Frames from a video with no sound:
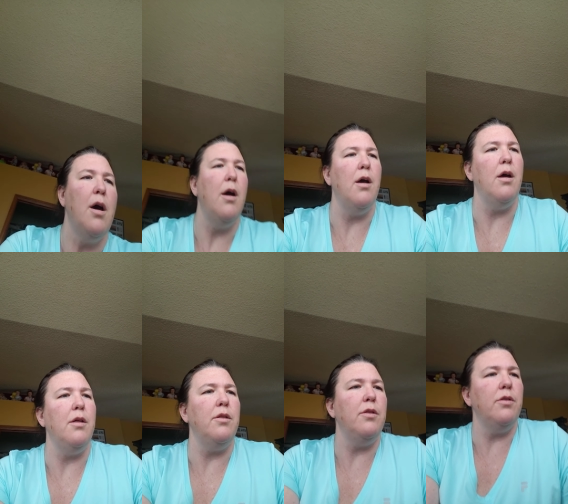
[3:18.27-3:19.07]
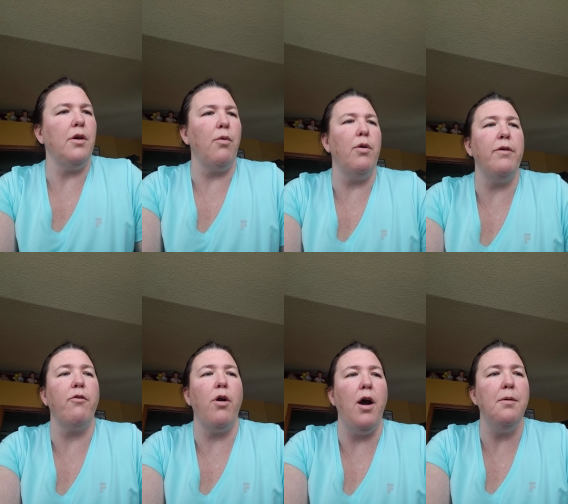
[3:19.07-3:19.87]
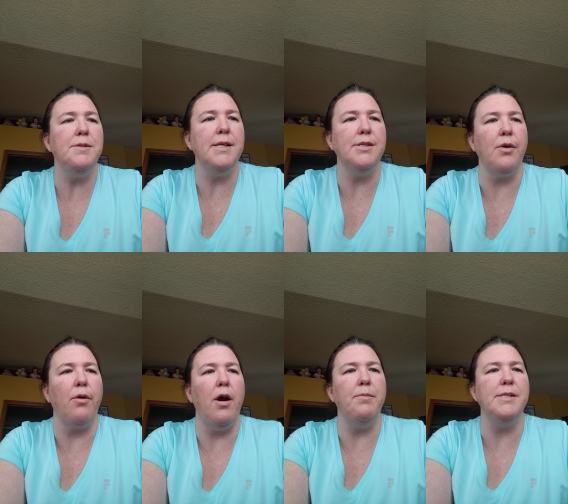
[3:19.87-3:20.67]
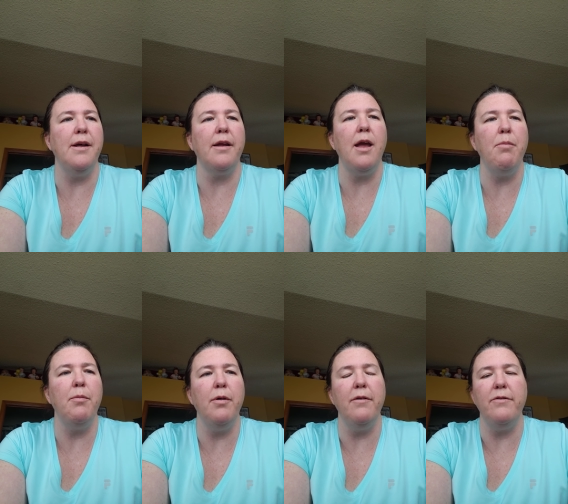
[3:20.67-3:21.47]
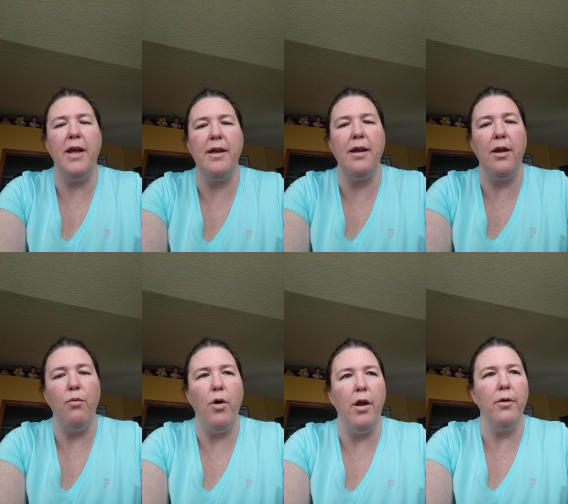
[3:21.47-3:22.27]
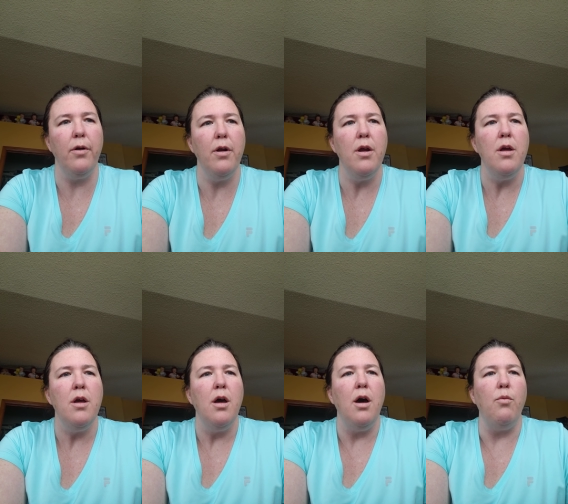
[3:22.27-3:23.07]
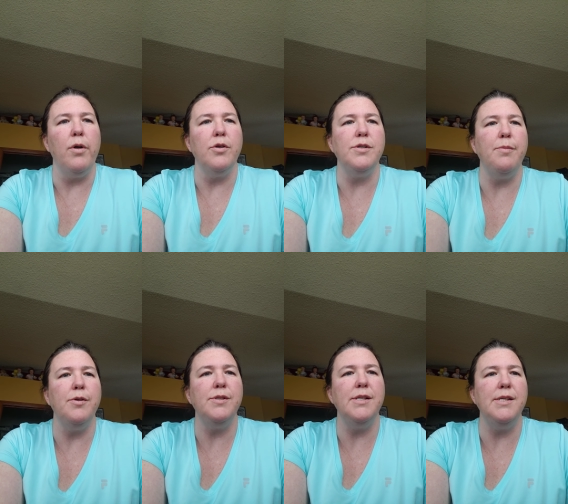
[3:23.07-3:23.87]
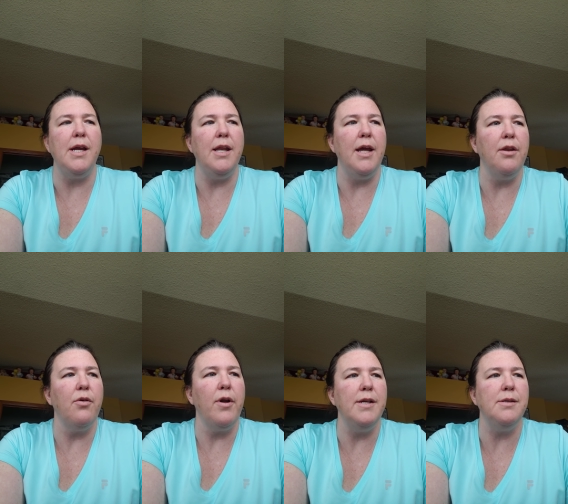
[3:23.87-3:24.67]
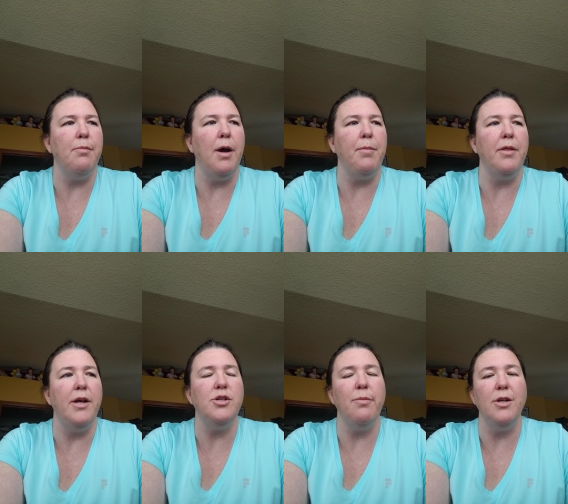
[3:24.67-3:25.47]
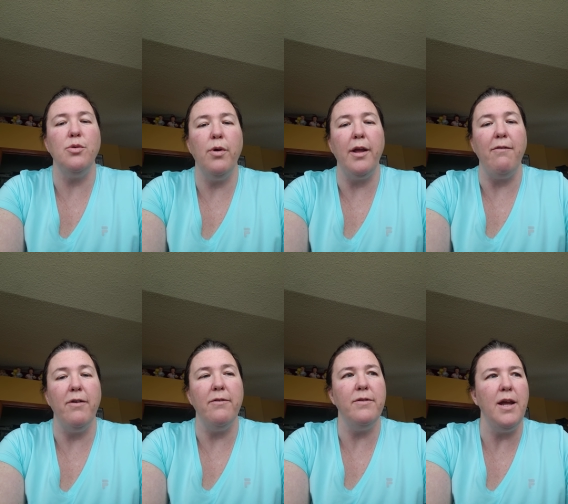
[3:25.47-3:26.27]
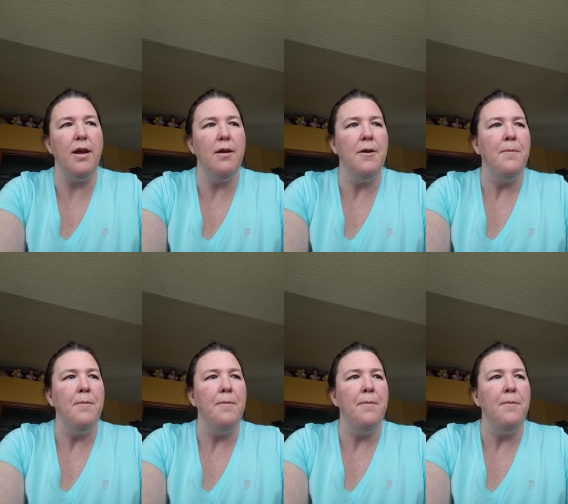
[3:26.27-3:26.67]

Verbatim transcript: Uh, the growth of crops as the crop is not capable of taking in water. Uh, we are supposed to see an increase in population by 2050,